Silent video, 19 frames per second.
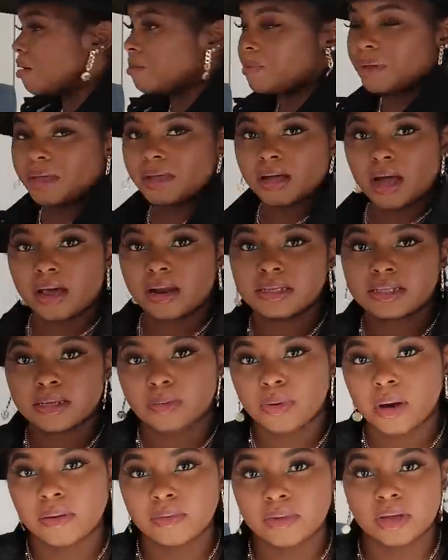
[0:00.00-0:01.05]
I'm being honest,
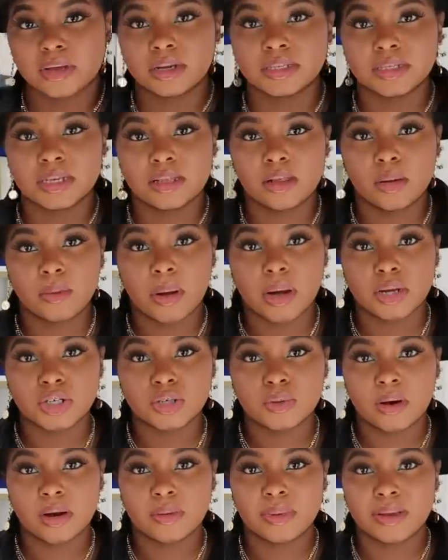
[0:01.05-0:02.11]
I'm probably going to sell on
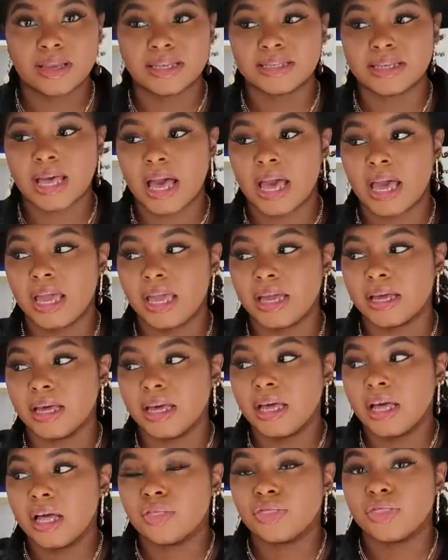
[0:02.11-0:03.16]
Poshmark because I
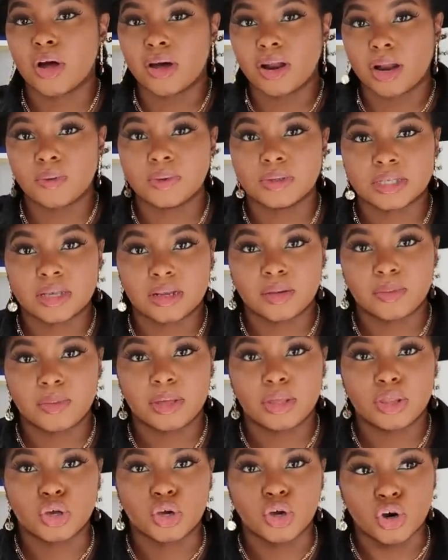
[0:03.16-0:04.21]
thought I was going to
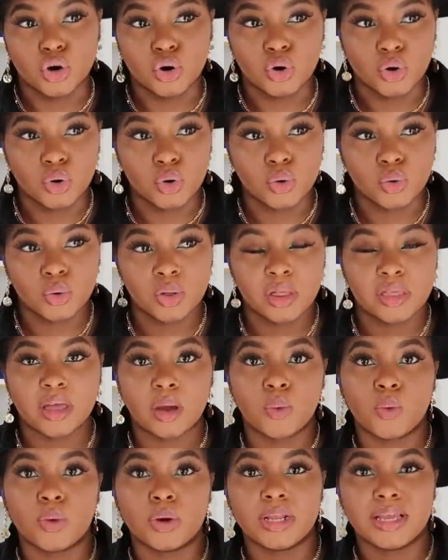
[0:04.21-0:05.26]
be the girl
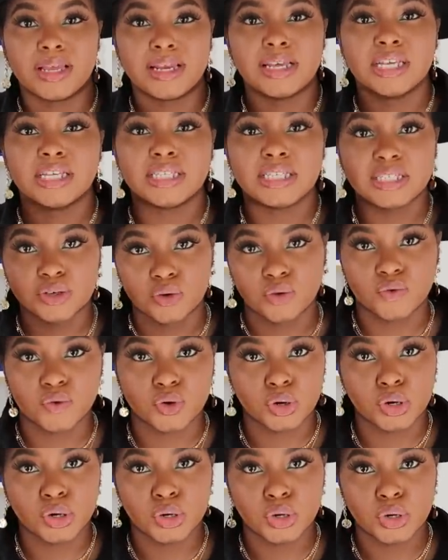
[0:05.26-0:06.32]
that wanted
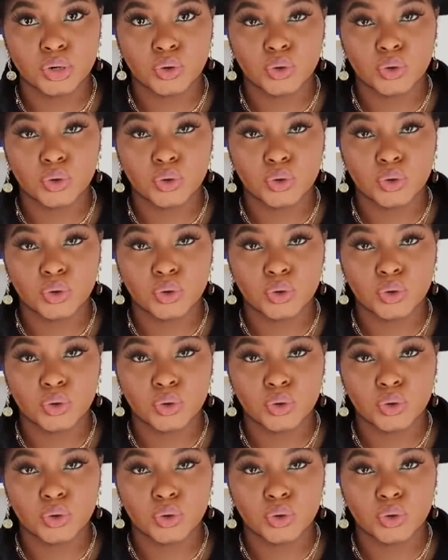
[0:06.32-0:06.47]
silver.